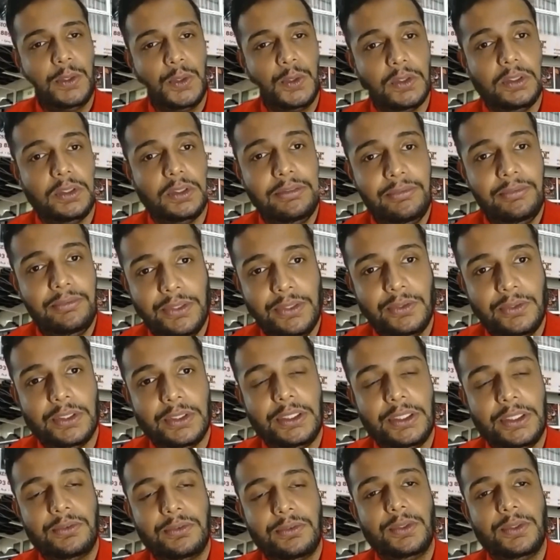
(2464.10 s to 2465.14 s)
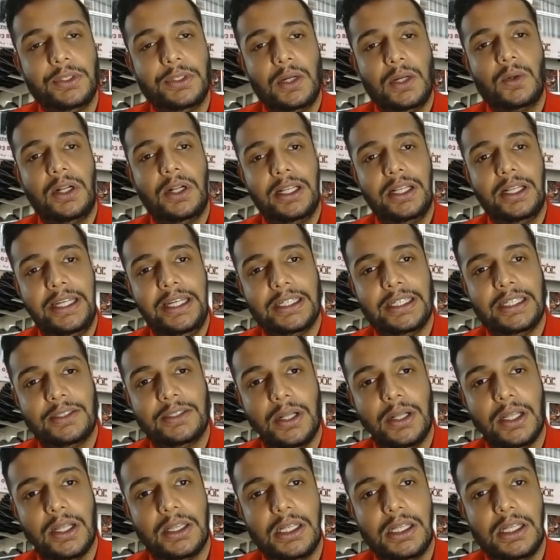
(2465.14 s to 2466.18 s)
review on your food and quality as well.
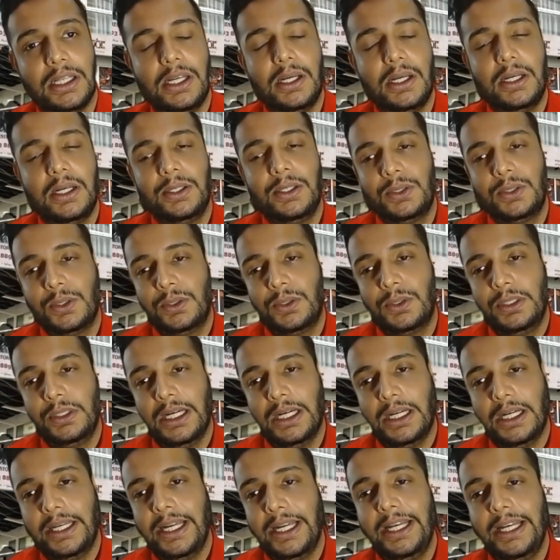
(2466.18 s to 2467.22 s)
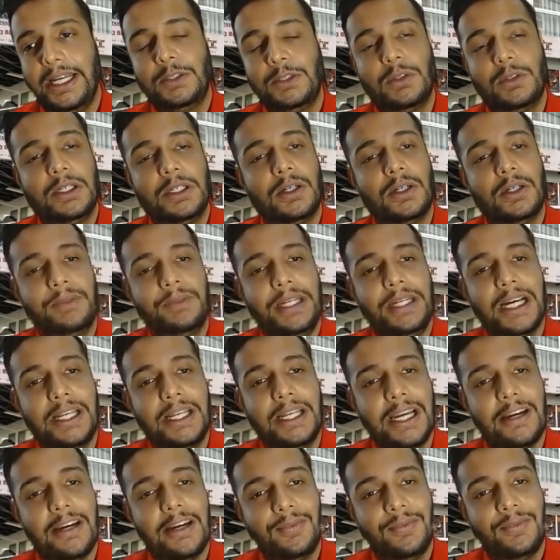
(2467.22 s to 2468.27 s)
So yeah, that is one of the other
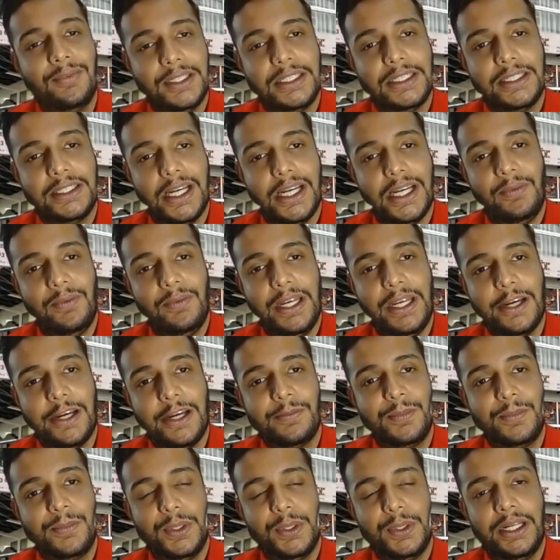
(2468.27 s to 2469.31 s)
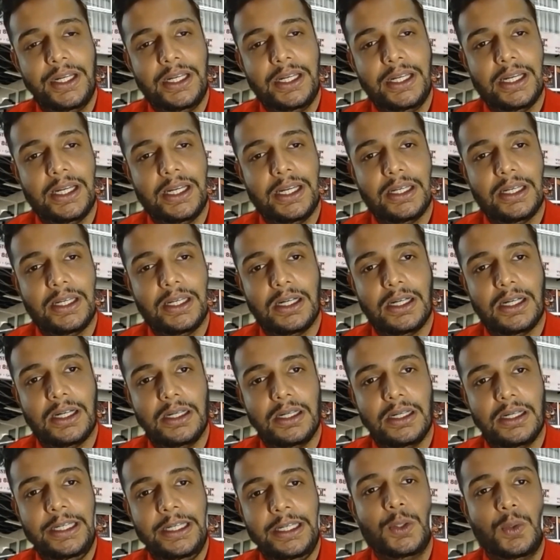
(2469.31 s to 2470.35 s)
efforts that we have put in and
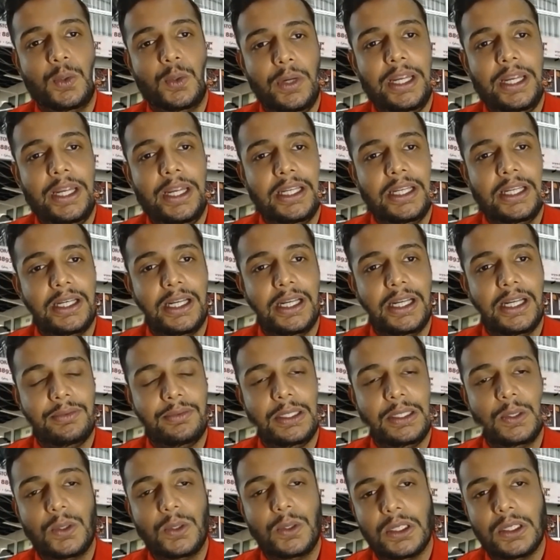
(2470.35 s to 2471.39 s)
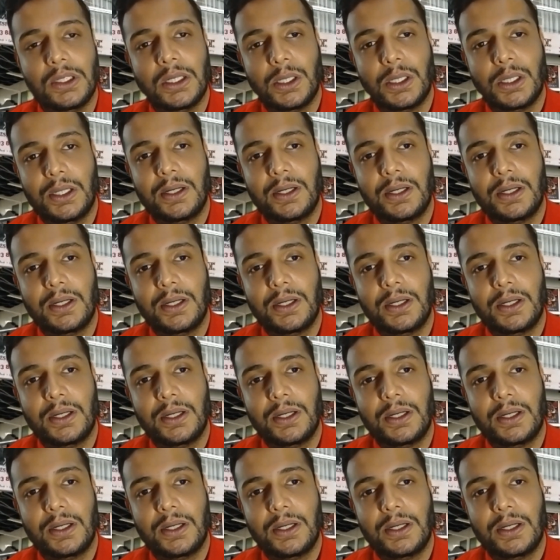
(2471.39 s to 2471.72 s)
innovated as we go along.